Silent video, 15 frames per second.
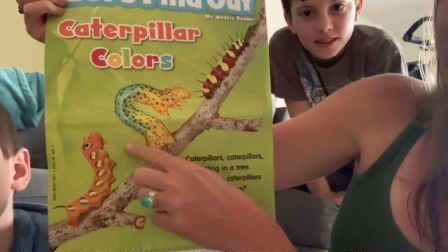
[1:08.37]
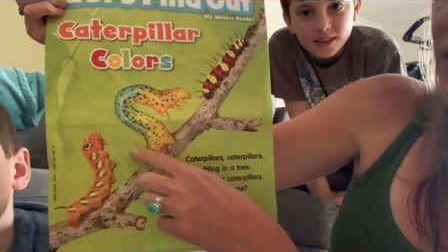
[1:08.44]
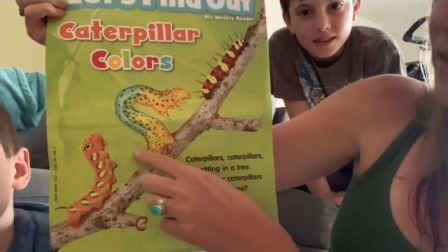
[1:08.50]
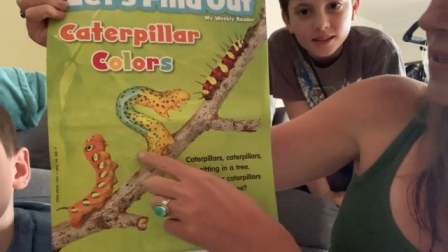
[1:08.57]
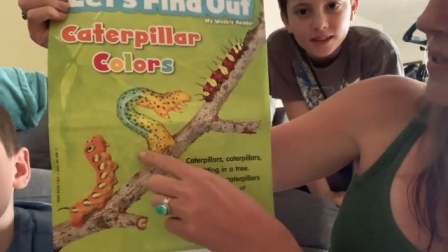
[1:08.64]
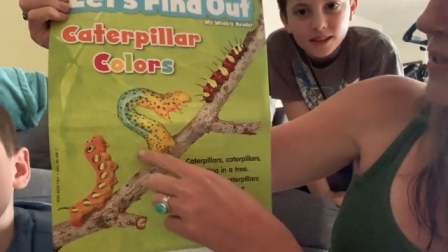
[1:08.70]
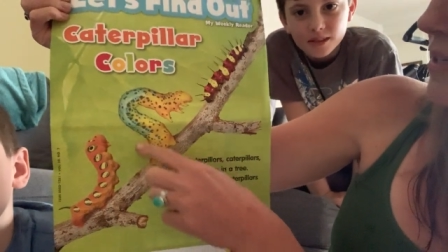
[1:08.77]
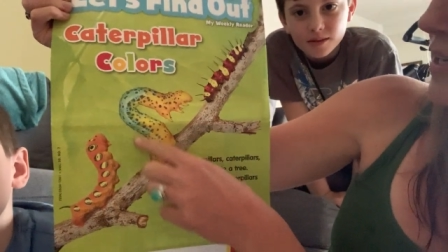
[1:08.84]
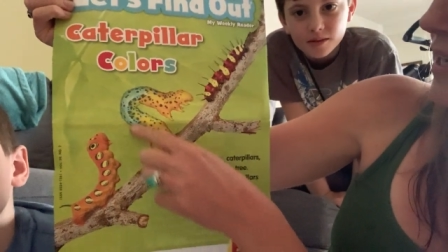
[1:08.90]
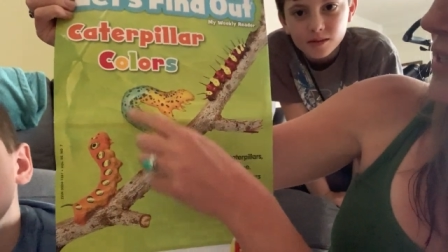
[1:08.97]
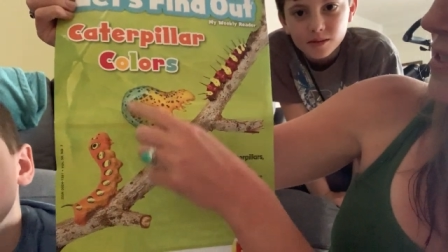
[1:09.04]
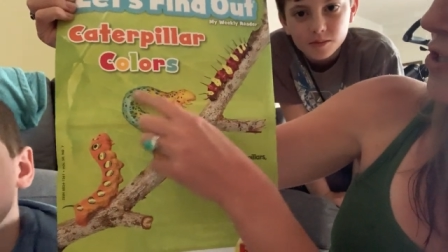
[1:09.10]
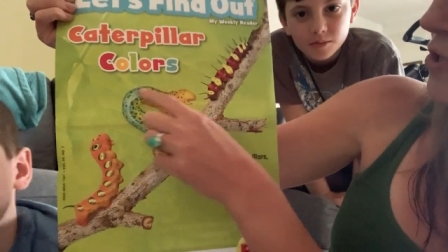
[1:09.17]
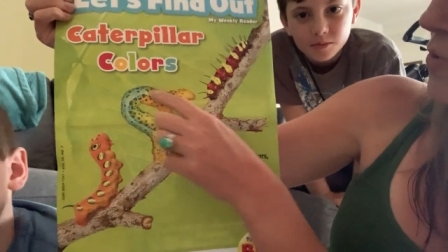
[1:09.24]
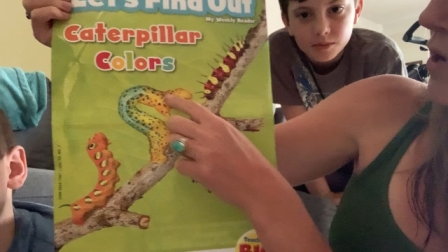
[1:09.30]
Blue,
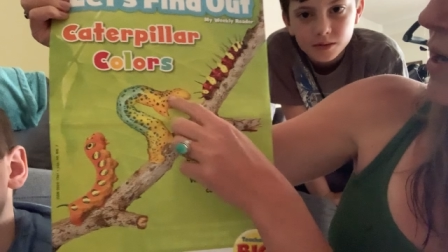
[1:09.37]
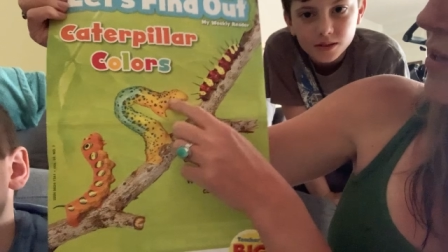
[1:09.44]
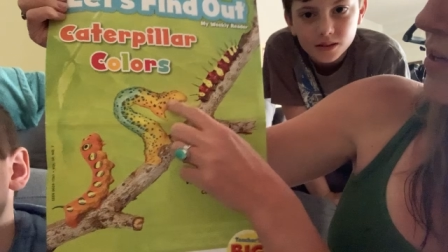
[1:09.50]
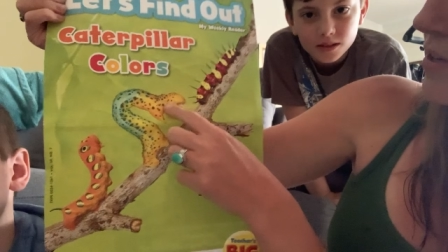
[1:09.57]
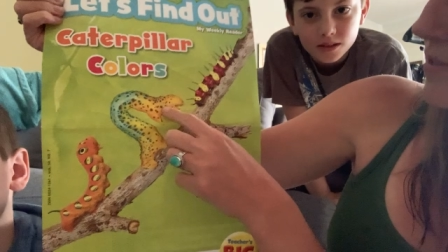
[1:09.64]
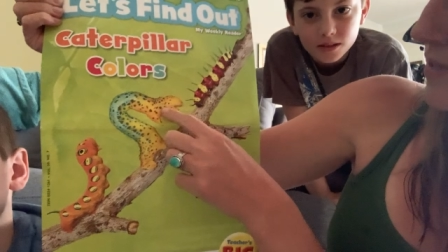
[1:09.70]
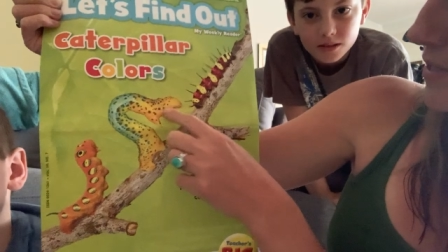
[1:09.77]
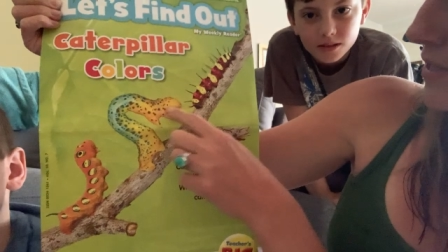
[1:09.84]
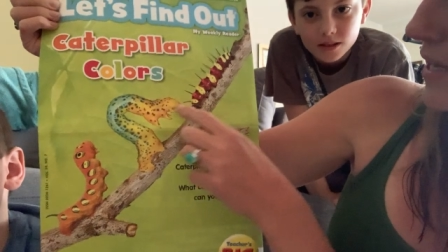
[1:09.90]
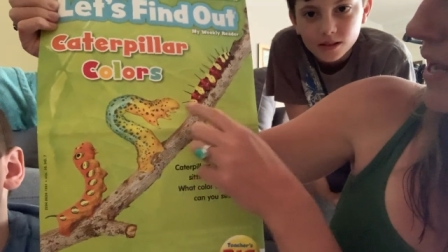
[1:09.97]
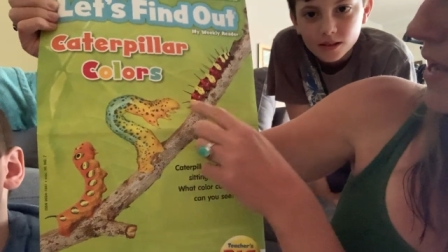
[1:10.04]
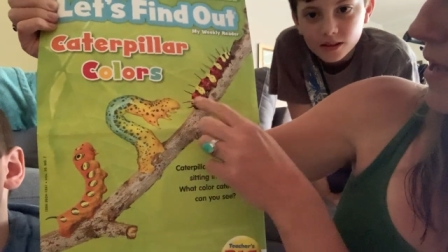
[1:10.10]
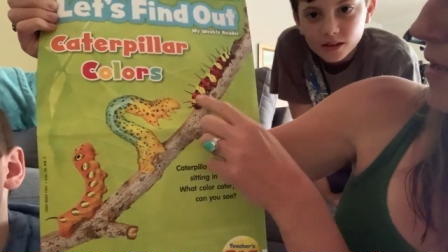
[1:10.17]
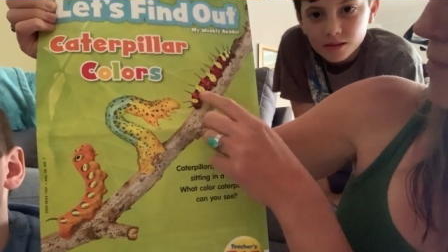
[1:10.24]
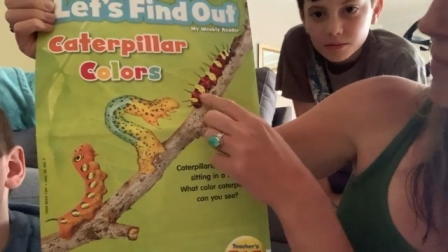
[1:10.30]
it's two yellow, colors.
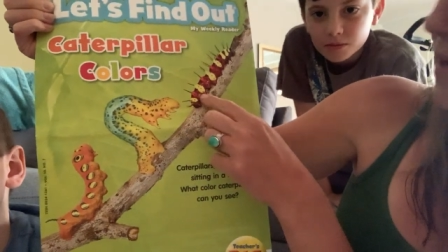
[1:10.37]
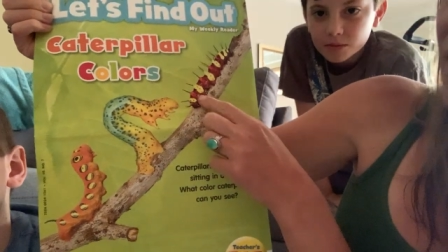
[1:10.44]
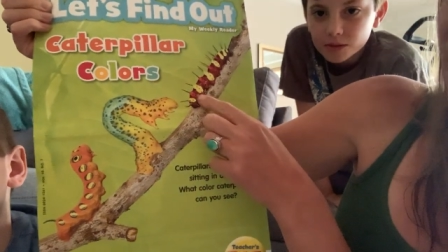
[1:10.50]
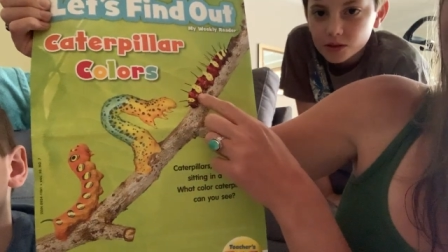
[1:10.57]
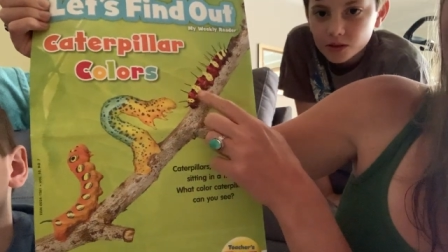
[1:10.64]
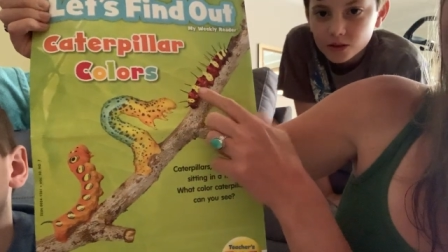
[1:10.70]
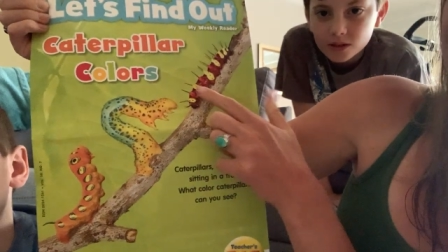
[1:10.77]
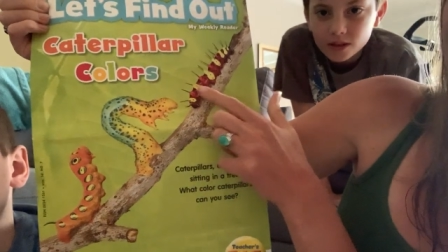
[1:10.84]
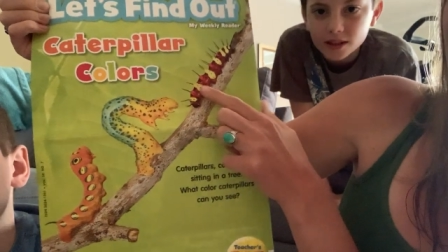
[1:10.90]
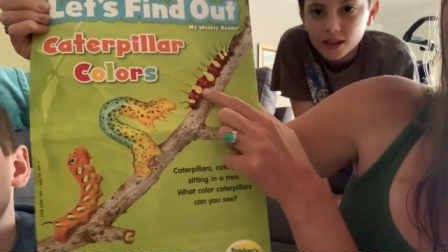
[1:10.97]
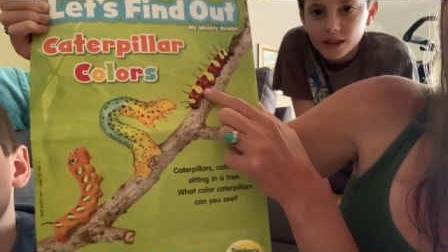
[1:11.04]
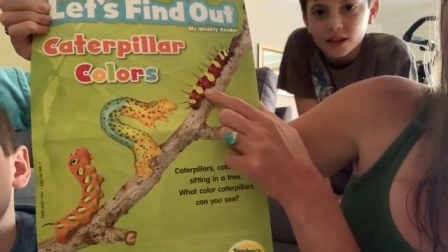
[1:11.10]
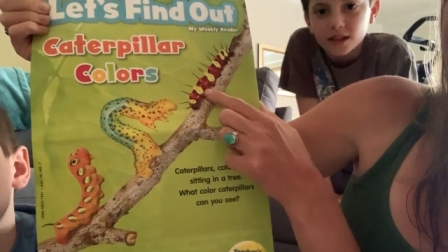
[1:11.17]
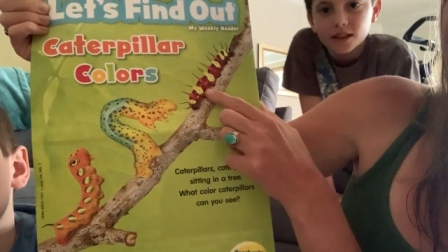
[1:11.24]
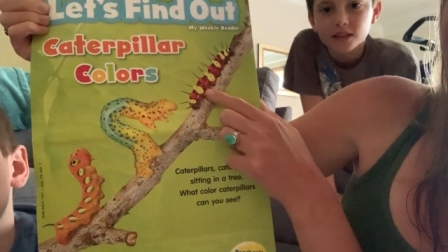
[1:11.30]
Yeah. How about this
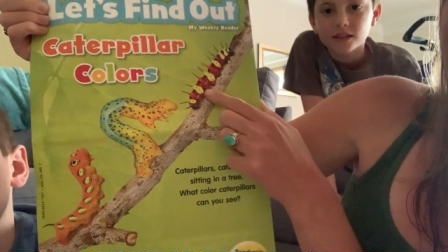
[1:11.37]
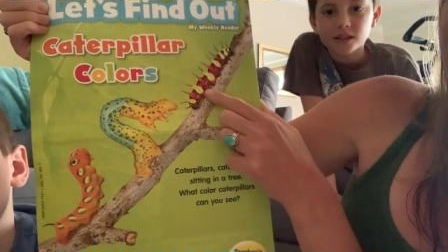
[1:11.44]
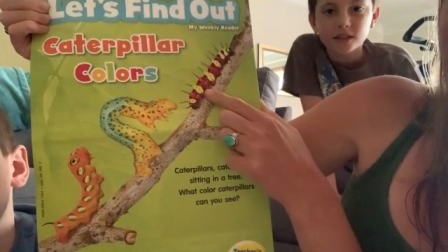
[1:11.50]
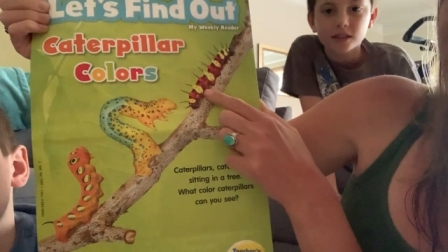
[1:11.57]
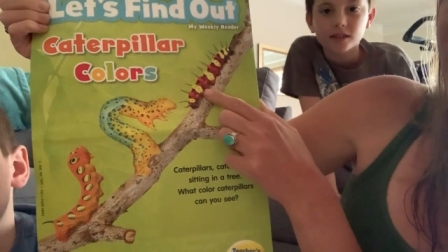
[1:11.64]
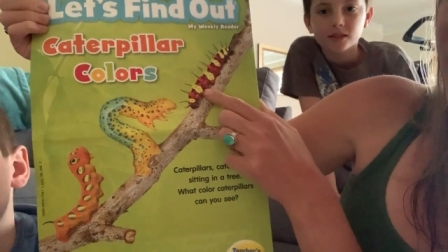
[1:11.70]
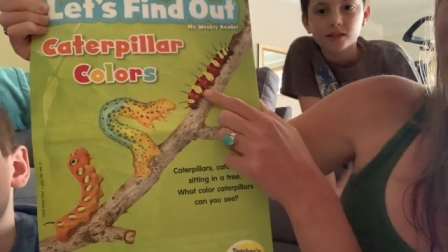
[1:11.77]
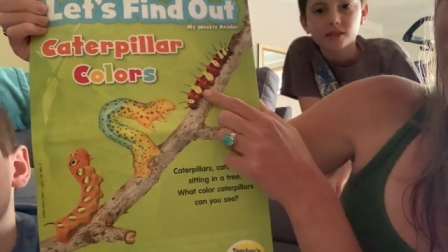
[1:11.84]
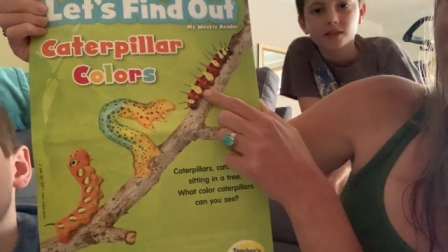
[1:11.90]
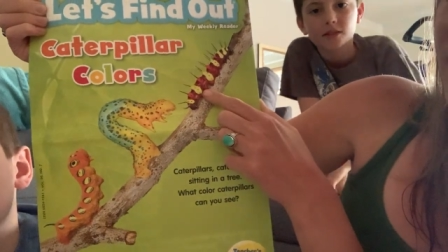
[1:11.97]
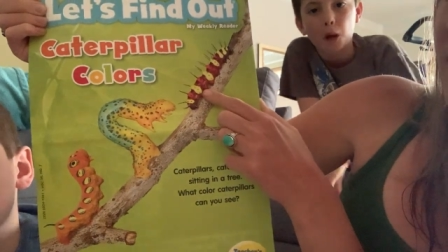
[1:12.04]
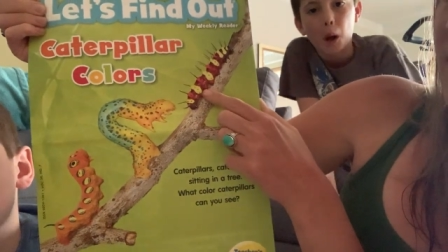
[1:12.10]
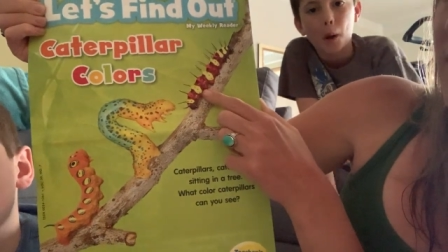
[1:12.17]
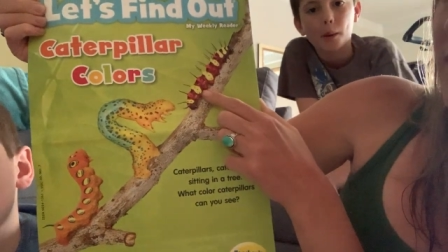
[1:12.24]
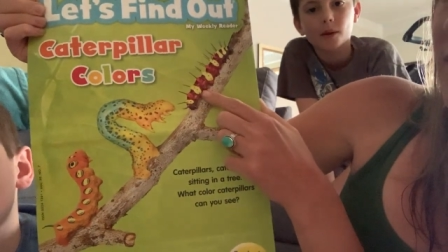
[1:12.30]
one? Red
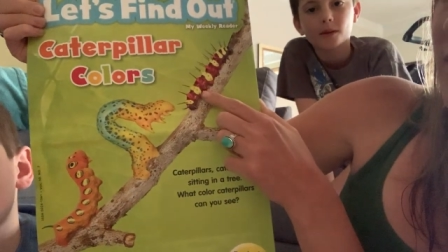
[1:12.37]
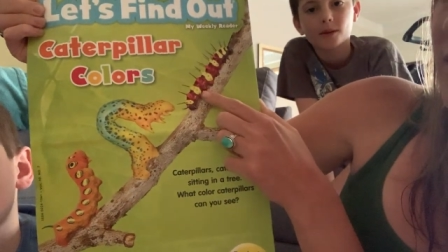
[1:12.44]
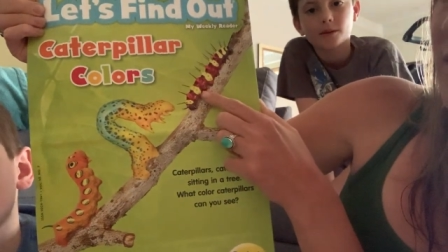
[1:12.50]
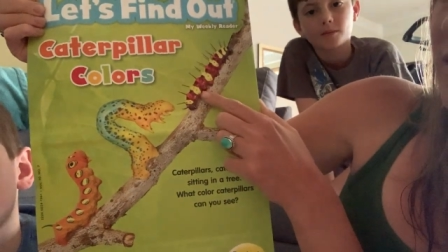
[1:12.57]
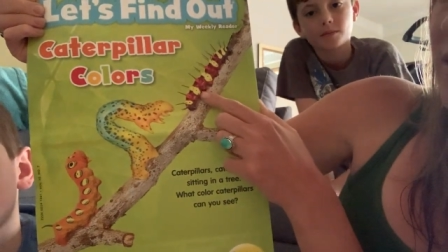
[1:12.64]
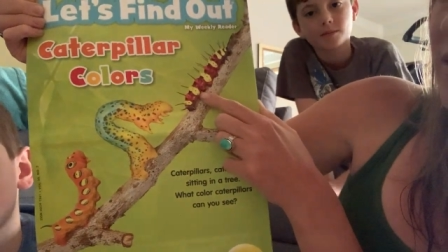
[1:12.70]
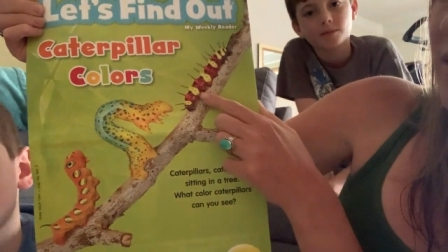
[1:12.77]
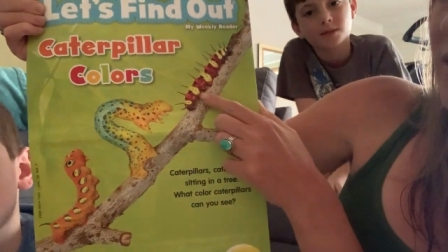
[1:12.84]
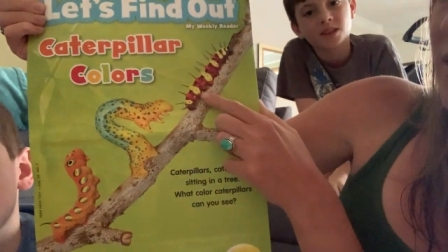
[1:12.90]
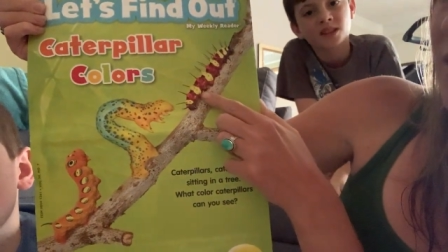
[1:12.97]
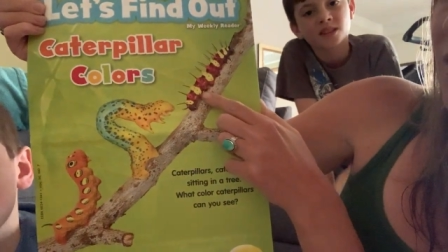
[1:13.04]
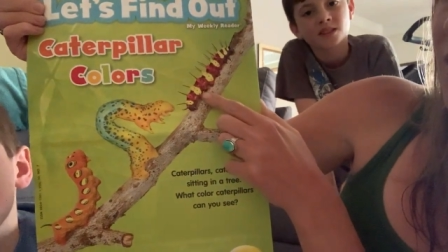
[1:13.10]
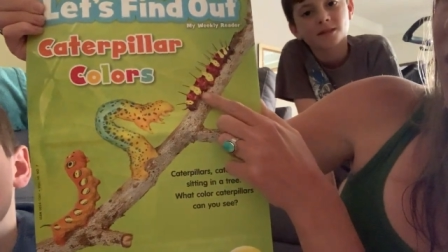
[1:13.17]
and yellow.